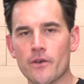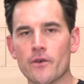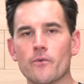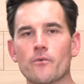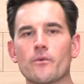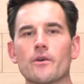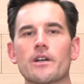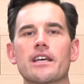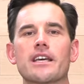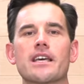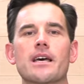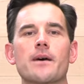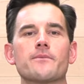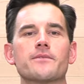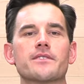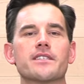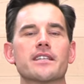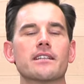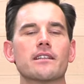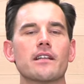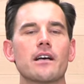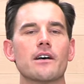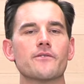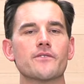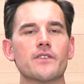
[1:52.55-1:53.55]
When it comes to
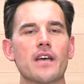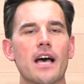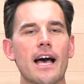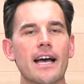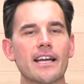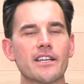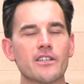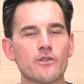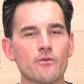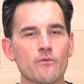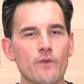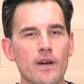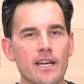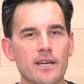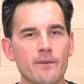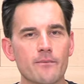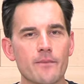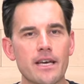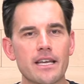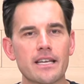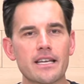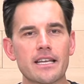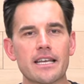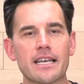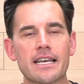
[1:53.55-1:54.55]
gloves, I do
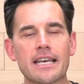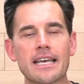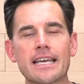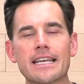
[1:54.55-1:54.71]
recommend